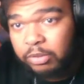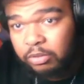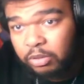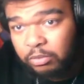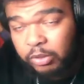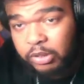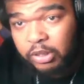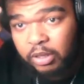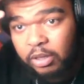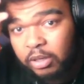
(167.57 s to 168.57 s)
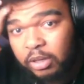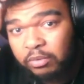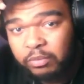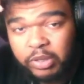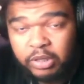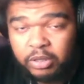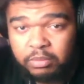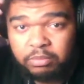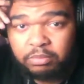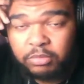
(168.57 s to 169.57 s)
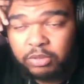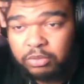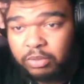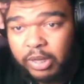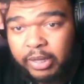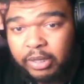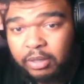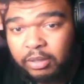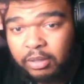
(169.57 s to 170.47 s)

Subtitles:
two can work together if we need them to, like,